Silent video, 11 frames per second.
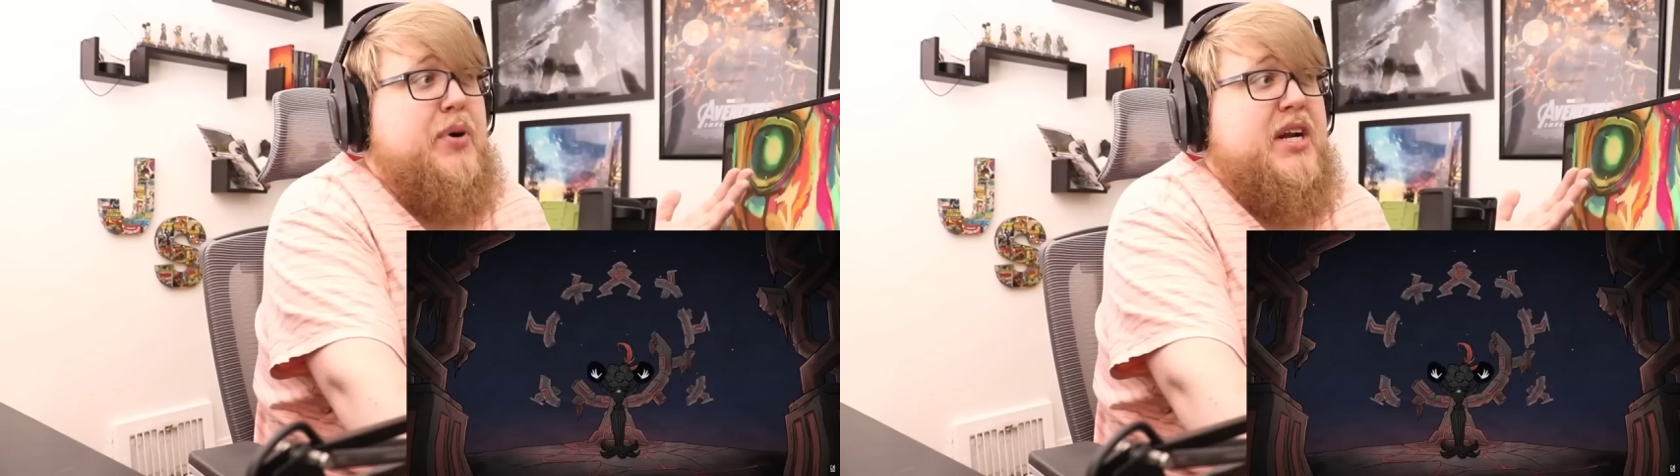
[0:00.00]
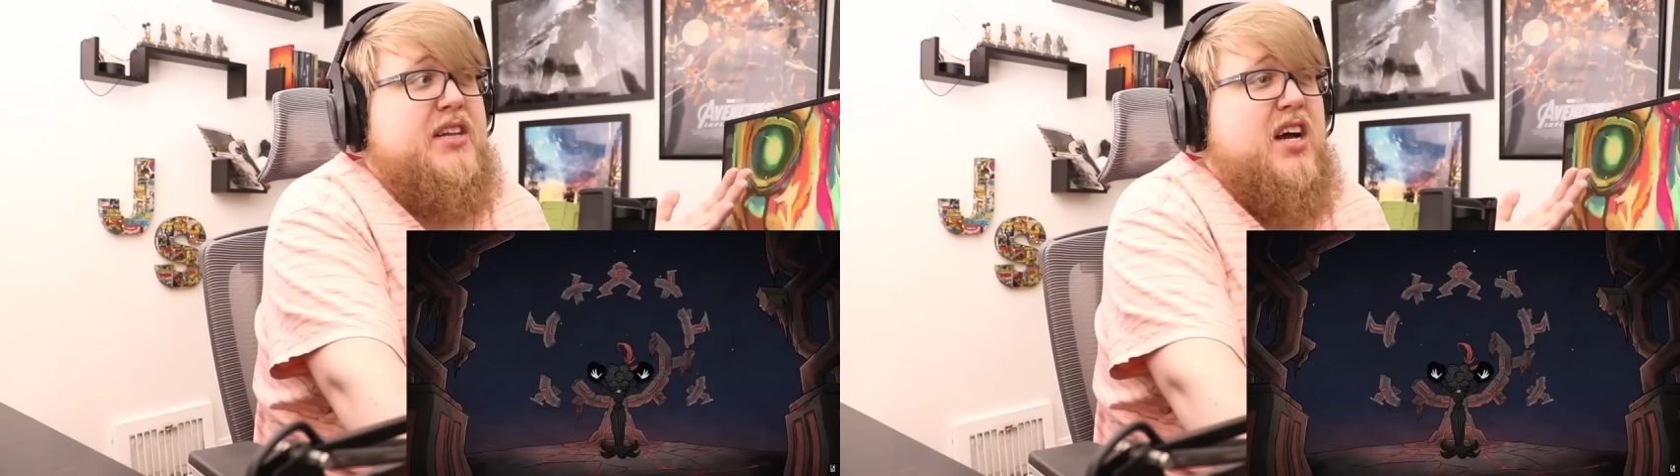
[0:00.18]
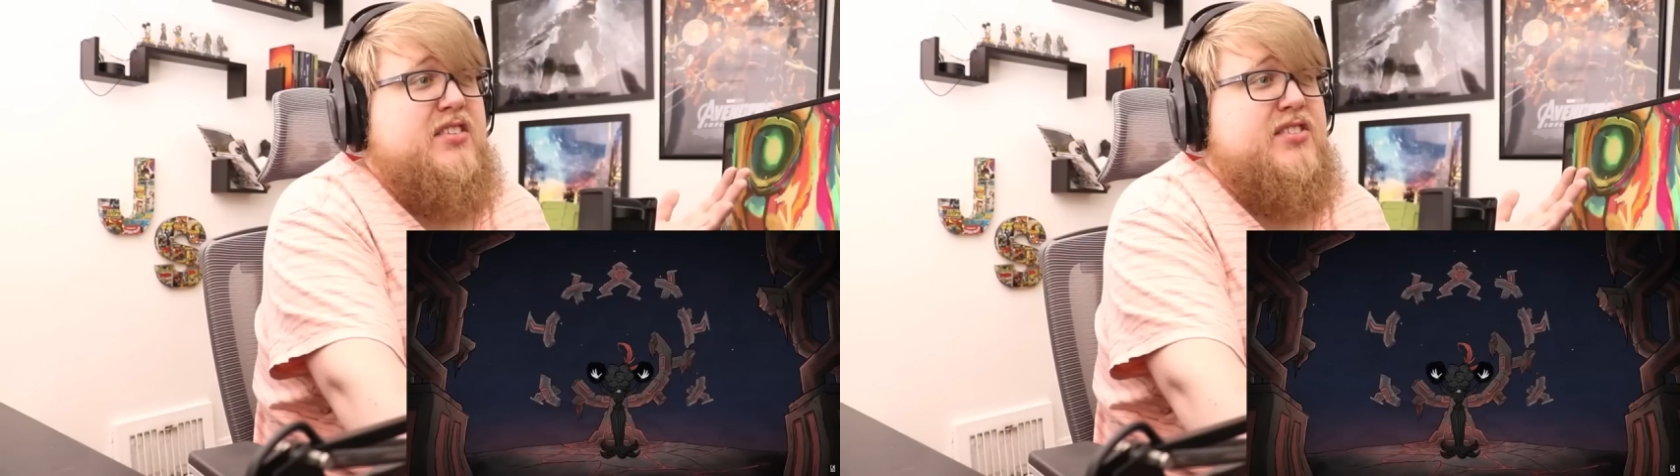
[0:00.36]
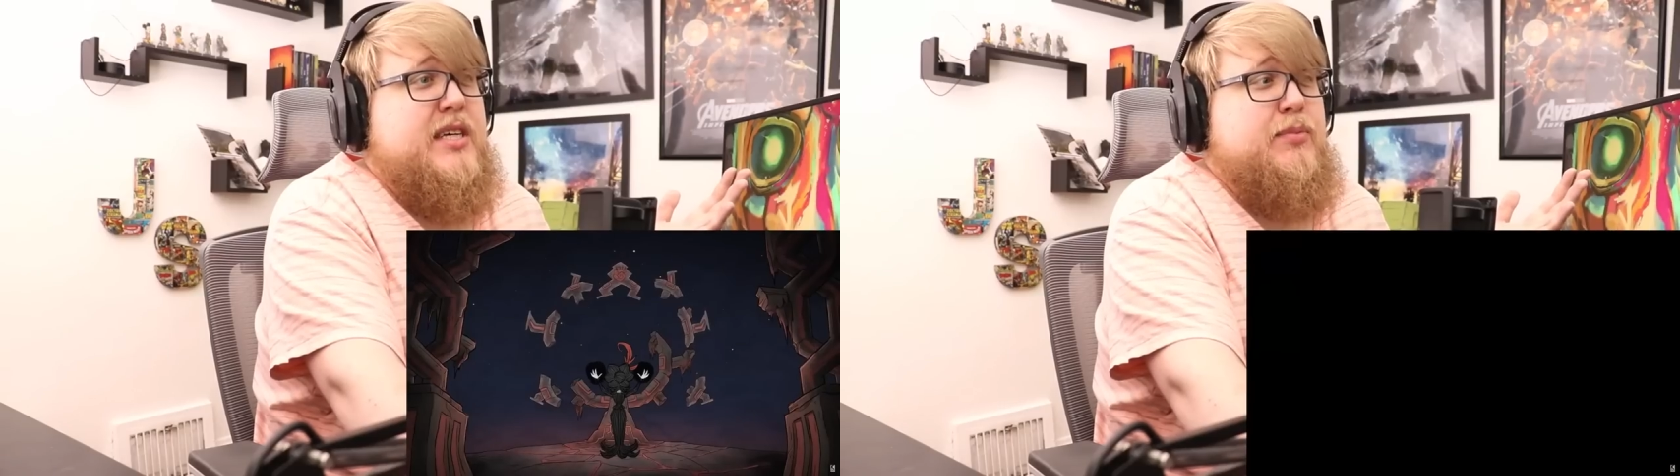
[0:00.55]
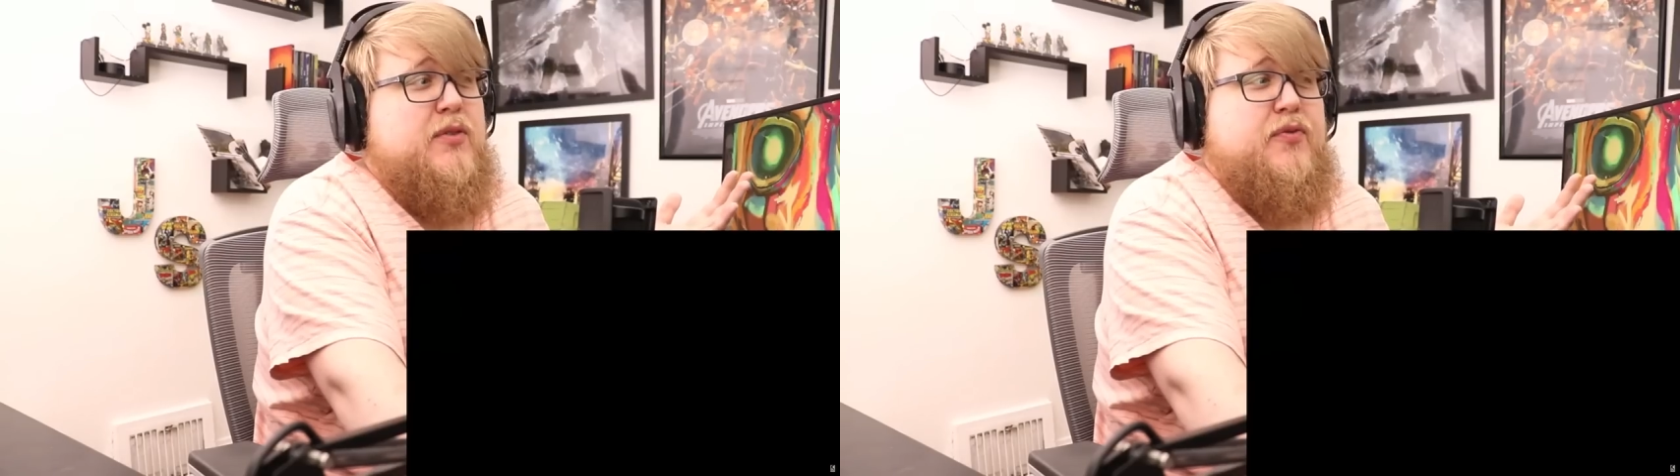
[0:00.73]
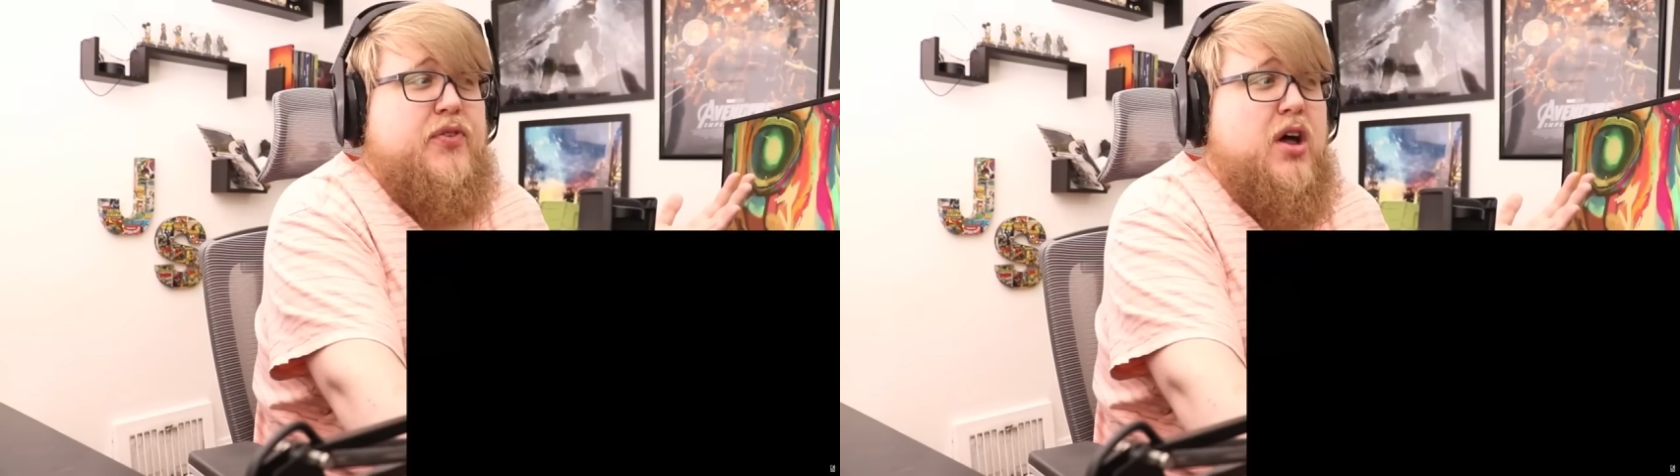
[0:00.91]
But it does seem
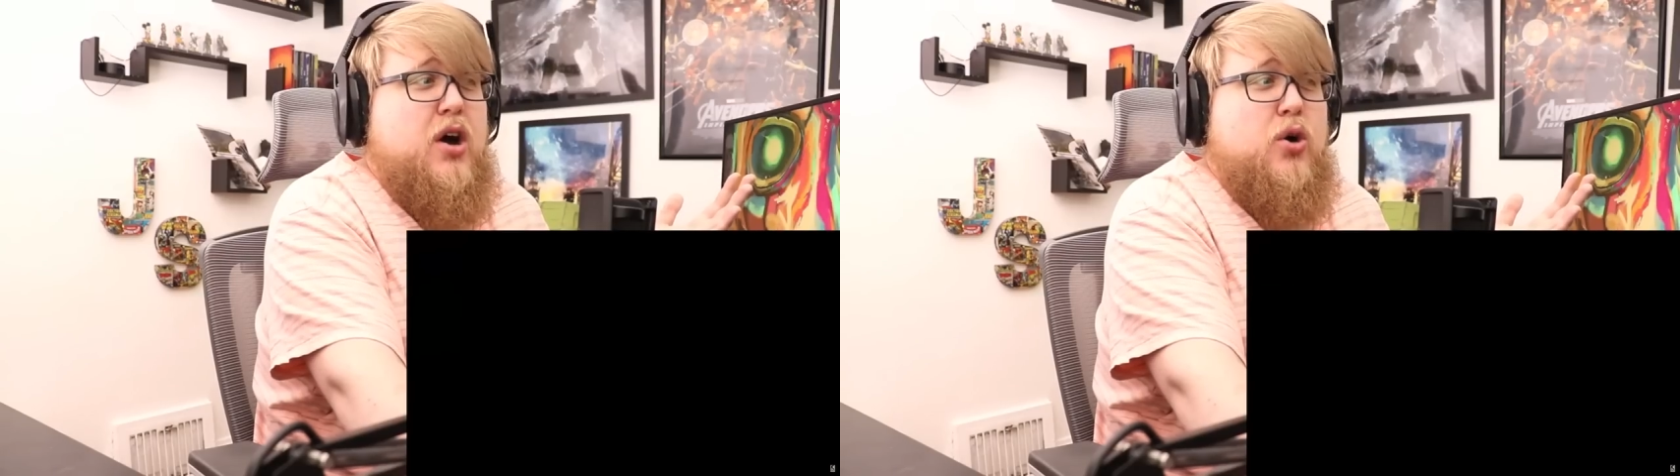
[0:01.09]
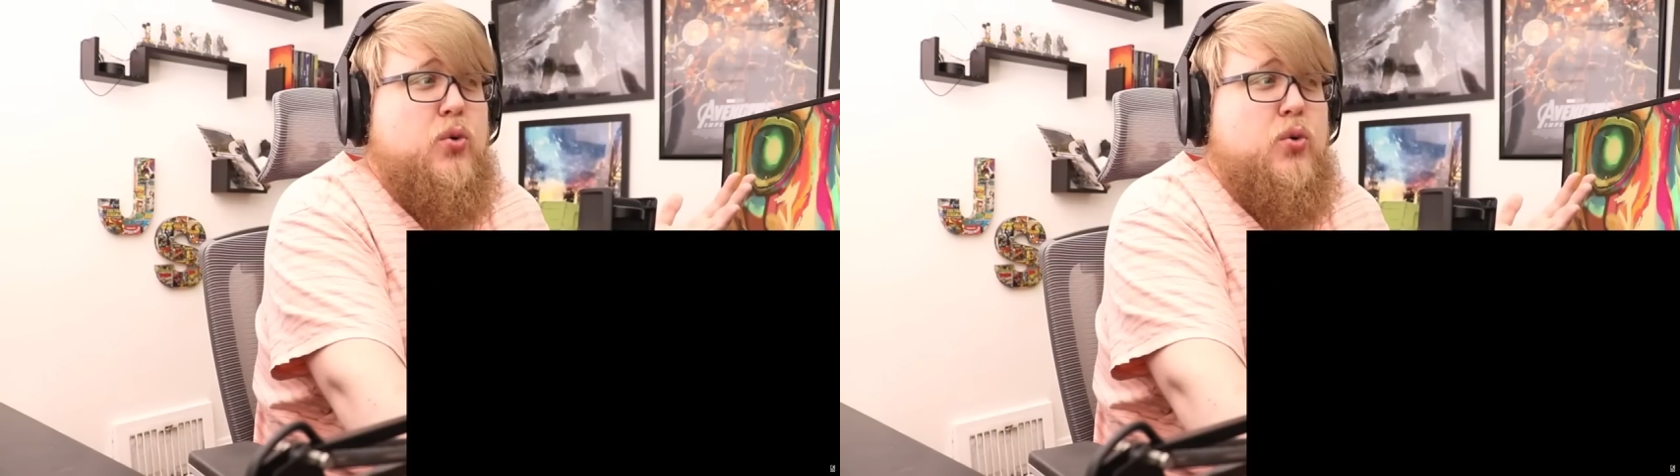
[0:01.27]
to flow